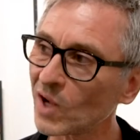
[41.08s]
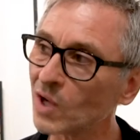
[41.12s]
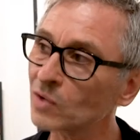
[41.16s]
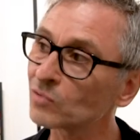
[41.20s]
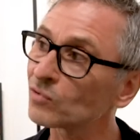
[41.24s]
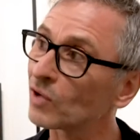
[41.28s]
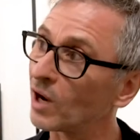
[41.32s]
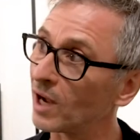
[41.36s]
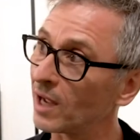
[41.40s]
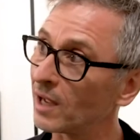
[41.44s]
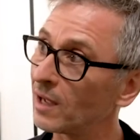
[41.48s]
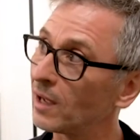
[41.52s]

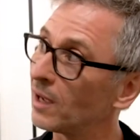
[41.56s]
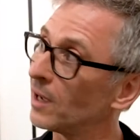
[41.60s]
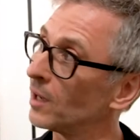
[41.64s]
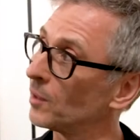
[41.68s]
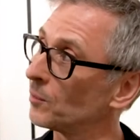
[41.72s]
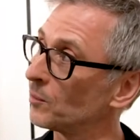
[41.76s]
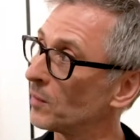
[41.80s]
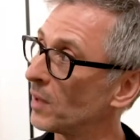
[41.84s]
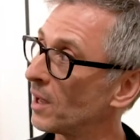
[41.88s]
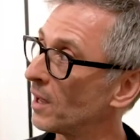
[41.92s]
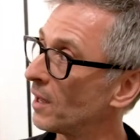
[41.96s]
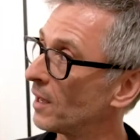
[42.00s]

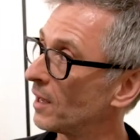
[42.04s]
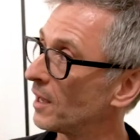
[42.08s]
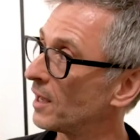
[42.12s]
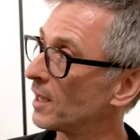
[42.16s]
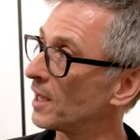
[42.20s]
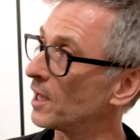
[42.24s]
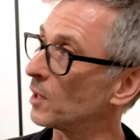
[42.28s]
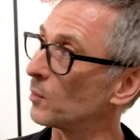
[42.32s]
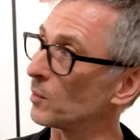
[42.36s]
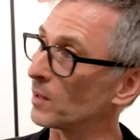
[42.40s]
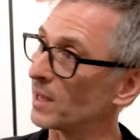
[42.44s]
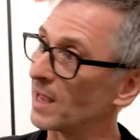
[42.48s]
Right,
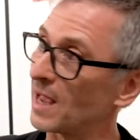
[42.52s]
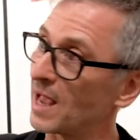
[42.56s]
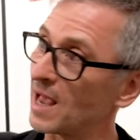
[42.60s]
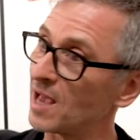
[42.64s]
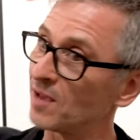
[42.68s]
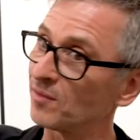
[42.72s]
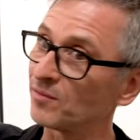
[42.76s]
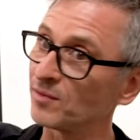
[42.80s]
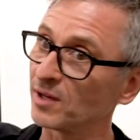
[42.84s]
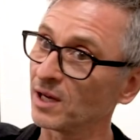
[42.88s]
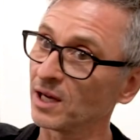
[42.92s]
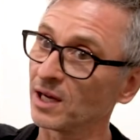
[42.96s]
here we
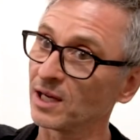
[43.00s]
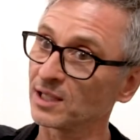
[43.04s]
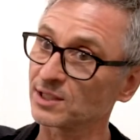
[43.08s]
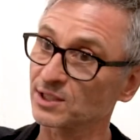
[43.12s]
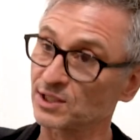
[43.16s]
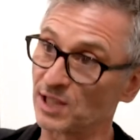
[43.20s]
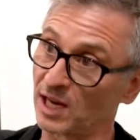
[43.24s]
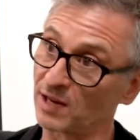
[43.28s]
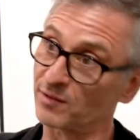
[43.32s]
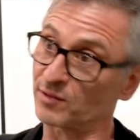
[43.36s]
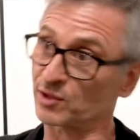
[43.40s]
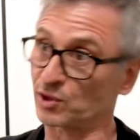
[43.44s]

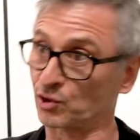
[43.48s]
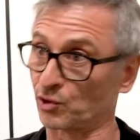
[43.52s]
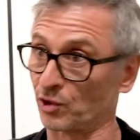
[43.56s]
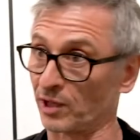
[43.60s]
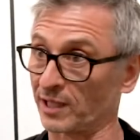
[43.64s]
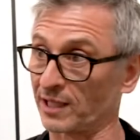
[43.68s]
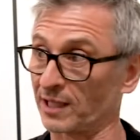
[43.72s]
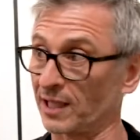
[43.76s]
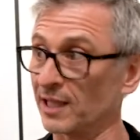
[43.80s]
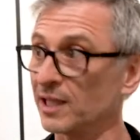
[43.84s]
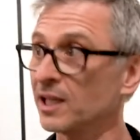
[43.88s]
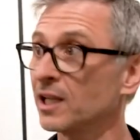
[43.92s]
have David
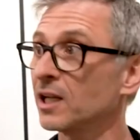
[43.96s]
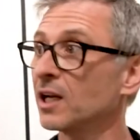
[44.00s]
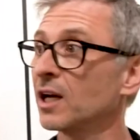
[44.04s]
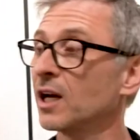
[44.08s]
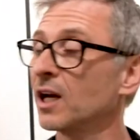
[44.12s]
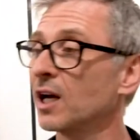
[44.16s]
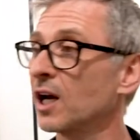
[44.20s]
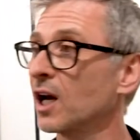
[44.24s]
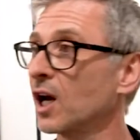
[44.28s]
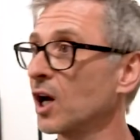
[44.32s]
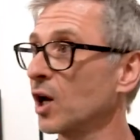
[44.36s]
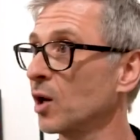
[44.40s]
Shrigley,
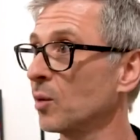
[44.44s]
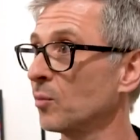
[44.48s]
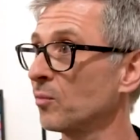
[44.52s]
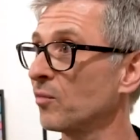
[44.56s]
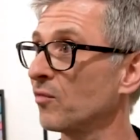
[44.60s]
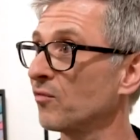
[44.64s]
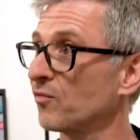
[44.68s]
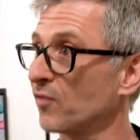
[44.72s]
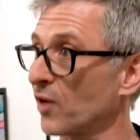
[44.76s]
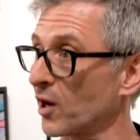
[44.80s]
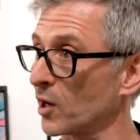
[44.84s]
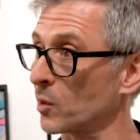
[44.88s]

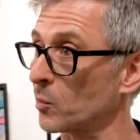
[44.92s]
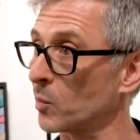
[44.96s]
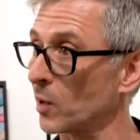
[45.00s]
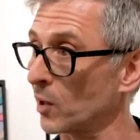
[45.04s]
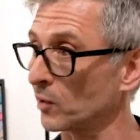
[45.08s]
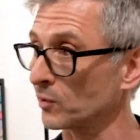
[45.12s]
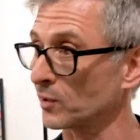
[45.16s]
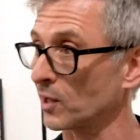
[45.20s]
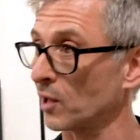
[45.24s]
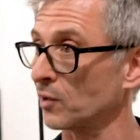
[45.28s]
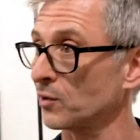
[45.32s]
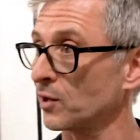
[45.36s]
very
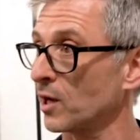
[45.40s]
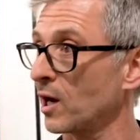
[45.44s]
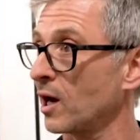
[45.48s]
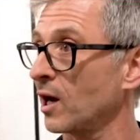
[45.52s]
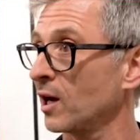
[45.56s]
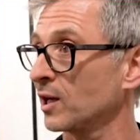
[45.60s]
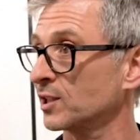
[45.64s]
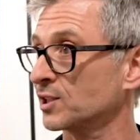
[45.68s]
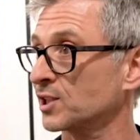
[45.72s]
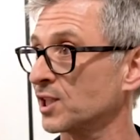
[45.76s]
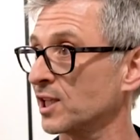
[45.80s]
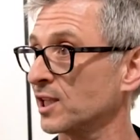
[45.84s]
well-known
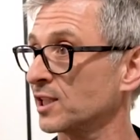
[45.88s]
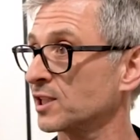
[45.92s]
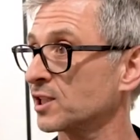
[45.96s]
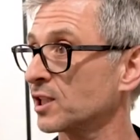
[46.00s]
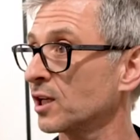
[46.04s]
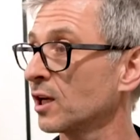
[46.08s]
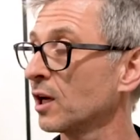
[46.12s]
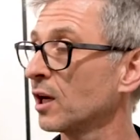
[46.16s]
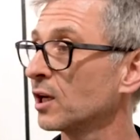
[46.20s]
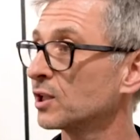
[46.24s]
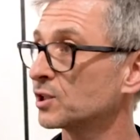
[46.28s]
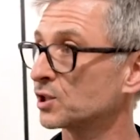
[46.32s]

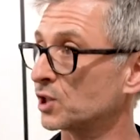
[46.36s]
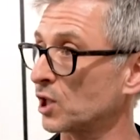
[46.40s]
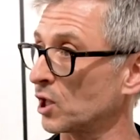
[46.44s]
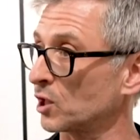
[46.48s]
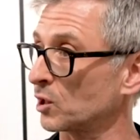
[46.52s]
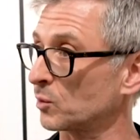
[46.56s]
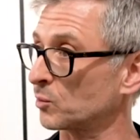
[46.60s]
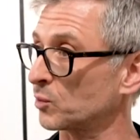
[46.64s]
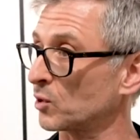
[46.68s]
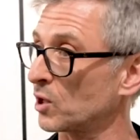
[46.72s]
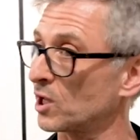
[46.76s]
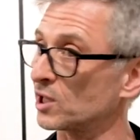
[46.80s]
artist,
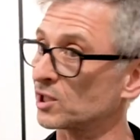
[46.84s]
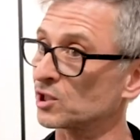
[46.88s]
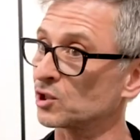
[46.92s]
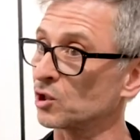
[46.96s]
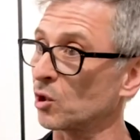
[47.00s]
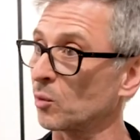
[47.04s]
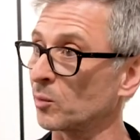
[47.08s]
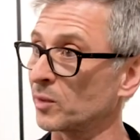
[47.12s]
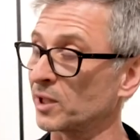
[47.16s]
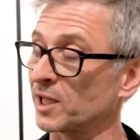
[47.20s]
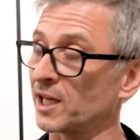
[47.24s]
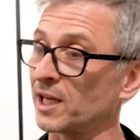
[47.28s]
Turner Prize
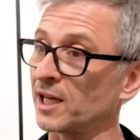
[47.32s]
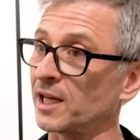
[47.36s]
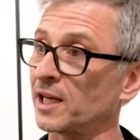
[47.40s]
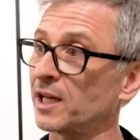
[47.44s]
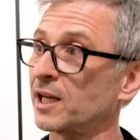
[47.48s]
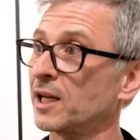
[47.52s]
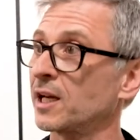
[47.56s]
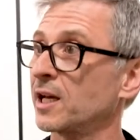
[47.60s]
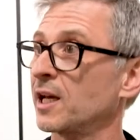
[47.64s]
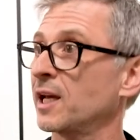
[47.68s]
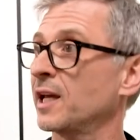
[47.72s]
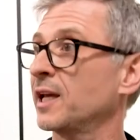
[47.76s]

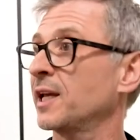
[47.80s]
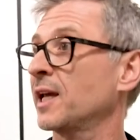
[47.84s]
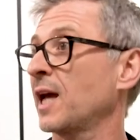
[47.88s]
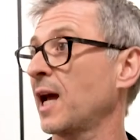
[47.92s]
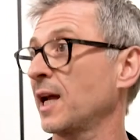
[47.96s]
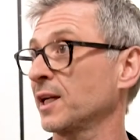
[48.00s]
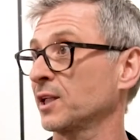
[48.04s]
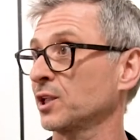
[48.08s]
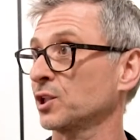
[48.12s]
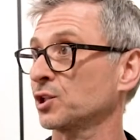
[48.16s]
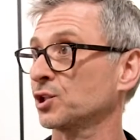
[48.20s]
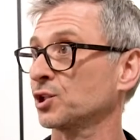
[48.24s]
nominee. He
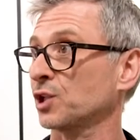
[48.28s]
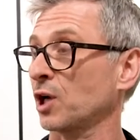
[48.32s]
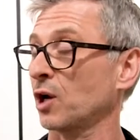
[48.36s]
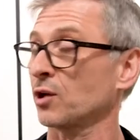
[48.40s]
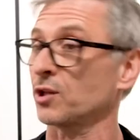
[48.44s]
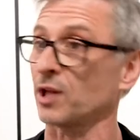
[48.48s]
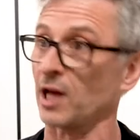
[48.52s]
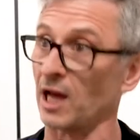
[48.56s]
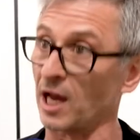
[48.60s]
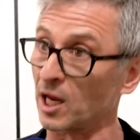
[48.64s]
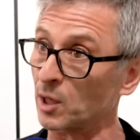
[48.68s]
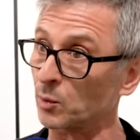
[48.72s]
had a show
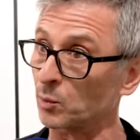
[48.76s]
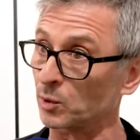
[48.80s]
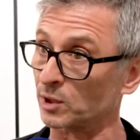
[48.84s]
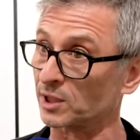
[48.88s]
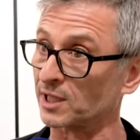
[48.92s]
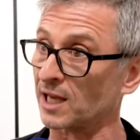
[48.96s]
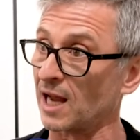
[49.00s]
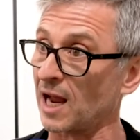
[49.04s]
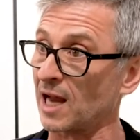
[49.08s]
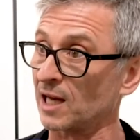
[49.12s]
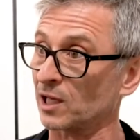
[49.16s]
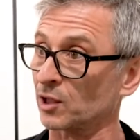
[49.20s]
at the
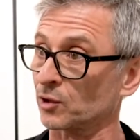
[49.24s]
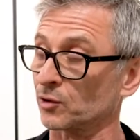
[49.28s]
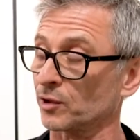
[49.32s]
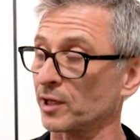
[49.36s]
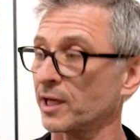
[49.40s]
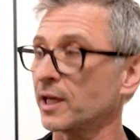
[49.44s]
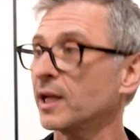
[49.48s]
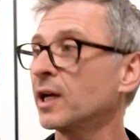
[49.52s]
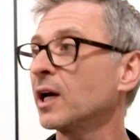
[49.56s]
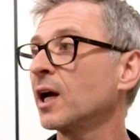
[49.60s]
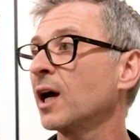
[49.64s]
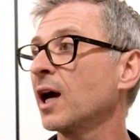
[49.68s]
Hayward
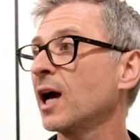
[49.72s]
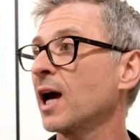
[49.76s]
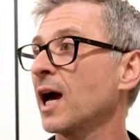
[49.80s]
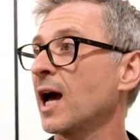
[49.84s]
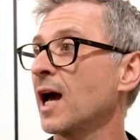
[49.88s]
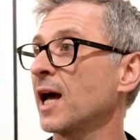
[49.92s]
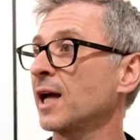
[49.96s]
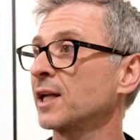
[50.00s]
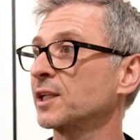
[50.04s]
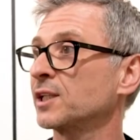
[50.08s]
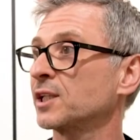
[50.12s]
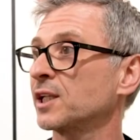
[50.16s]
Gallery
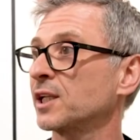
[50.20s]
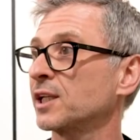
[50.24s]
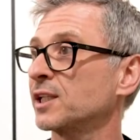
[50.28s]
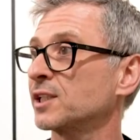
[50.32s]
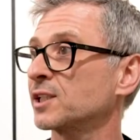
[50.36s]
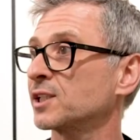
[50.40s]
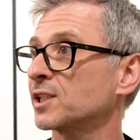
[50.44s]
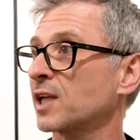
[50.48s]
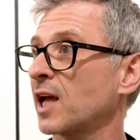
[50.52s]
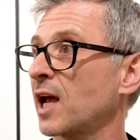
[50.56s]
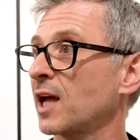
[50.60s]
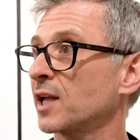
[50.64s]
and
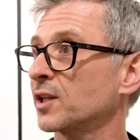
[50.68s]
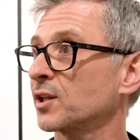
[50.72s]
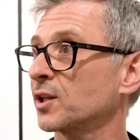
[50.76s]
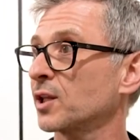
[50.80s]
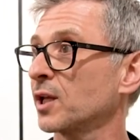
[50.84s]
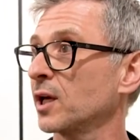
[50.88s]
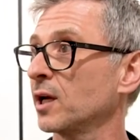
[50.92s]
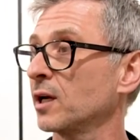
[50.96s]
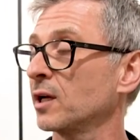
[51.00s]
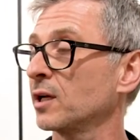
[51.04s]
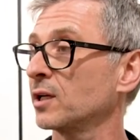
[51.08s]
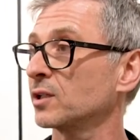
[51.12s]
he's at
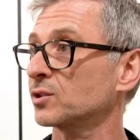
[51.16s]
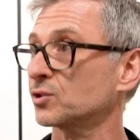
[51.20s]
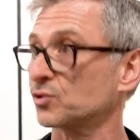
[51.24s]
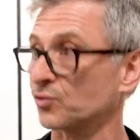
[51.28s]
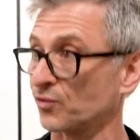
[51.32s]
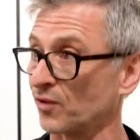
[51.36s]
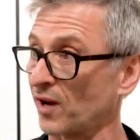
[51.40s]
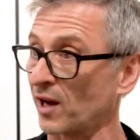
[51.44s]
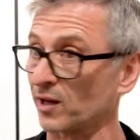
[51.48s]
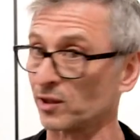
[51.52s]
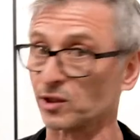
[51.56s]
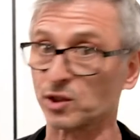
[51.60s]
the
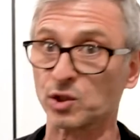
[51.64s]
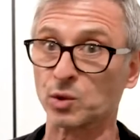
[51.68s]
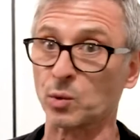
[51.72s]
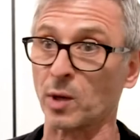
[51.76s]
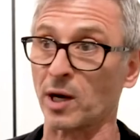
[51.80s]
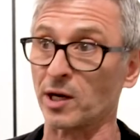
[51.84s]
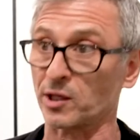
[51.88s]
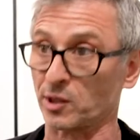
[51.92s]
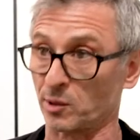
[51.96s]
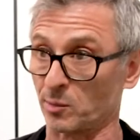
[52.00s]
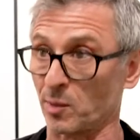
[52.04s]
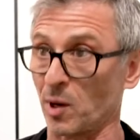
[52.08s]
Trafalgar
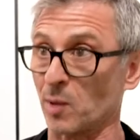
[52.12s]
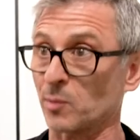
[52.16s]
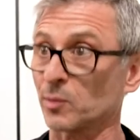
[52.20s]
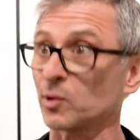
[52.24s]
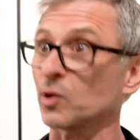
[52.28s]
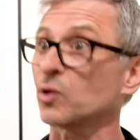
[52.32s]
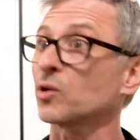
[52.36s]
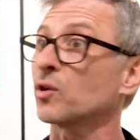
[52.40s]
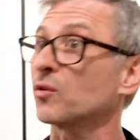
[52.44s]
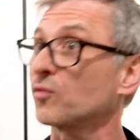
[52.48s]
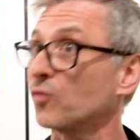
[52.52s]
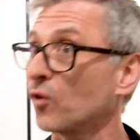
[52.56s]
Square at the
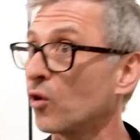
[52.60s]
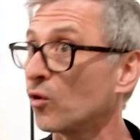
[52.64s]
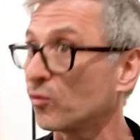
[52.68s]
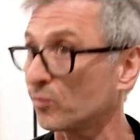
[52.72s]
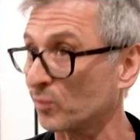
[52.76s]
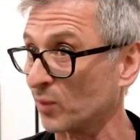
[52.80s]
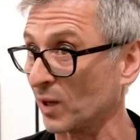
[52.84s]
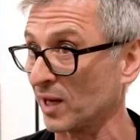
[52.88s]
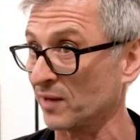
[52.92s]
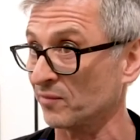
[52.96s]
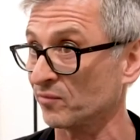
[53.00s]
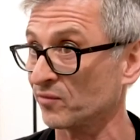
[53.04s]
moment on the
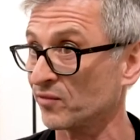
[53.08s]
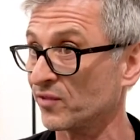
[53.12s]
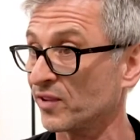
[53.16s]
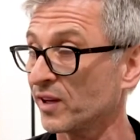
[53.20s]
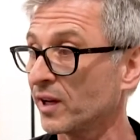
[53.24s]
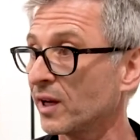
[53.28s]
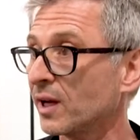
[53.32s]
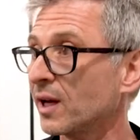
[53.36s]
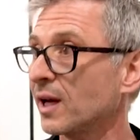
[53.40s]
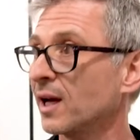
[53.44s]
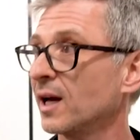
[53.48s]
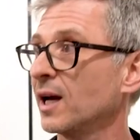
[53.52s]
fourth plinth
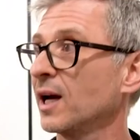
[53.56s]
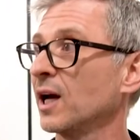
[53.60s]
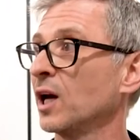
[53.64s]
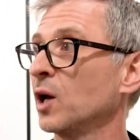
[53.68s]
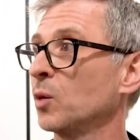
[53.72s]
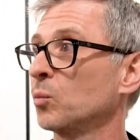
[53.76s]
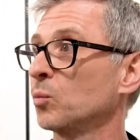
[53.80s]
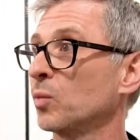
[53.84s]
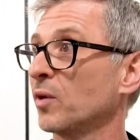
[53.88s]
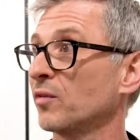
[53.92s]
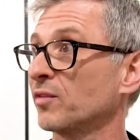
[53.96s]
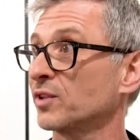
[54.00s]

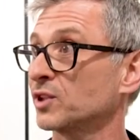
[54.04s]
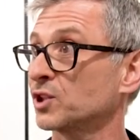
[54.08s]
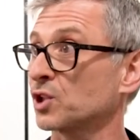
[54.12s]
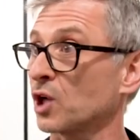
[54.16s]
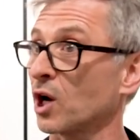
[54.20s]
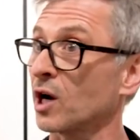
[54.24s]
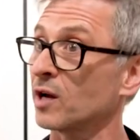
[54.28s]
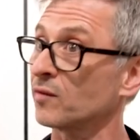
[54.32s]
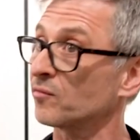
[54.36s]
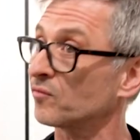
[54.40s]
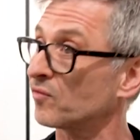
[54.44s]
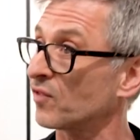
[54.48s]
with a
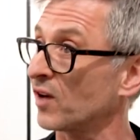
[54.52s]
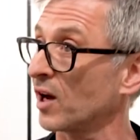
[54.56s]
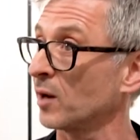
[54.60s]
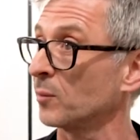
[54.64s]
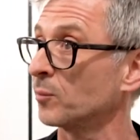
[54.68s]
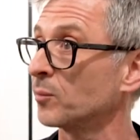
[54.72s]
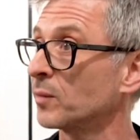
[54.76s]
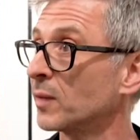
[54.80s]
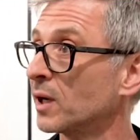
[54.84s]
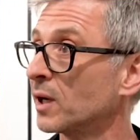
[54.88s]
giant thumb.